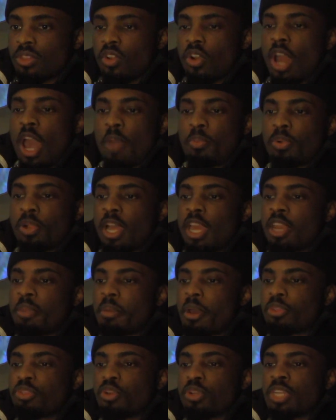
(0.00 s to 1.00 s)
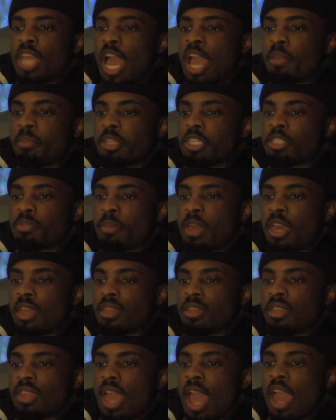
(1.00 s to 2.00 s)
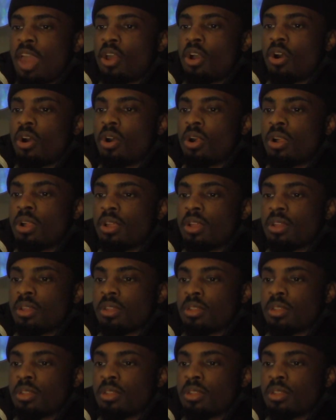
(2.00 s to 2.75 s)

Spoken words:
They're not playing about their diamonds, man, at all.